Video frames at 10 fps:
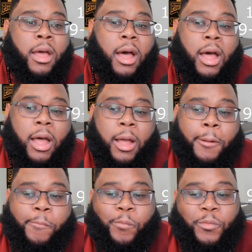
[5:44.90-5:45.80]

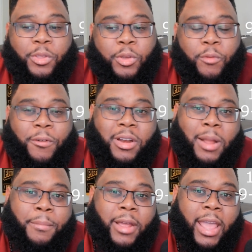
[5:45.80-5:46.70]
For
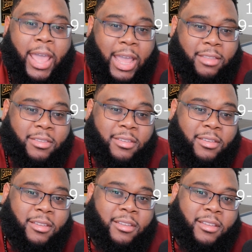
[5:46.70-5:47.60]
number
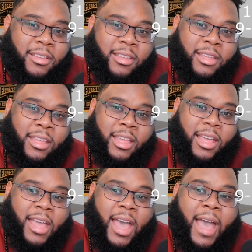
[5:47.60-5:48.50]
8,
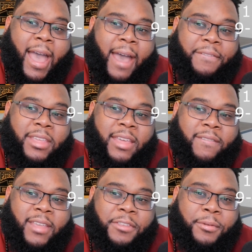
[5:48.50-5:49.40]
I have to
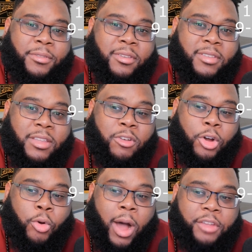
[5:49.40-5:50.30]
give this one to Senor
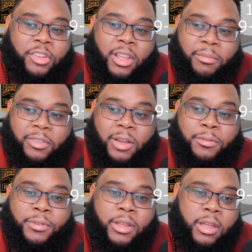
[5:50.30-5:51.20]
Kwashi
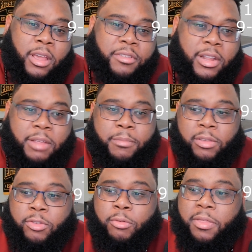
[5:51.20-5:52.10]
himself. Yes, I did
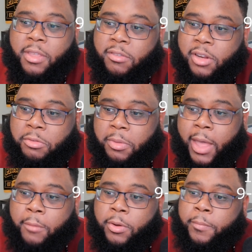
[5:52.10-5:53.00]
mix 2 ethnicities with
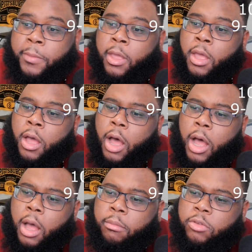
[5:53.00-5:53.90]
that
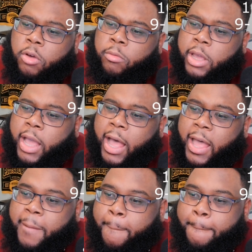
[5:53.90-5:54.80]
one. So we
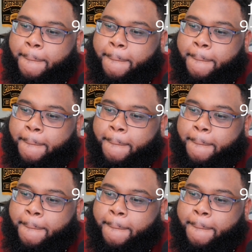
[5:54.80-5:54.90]
got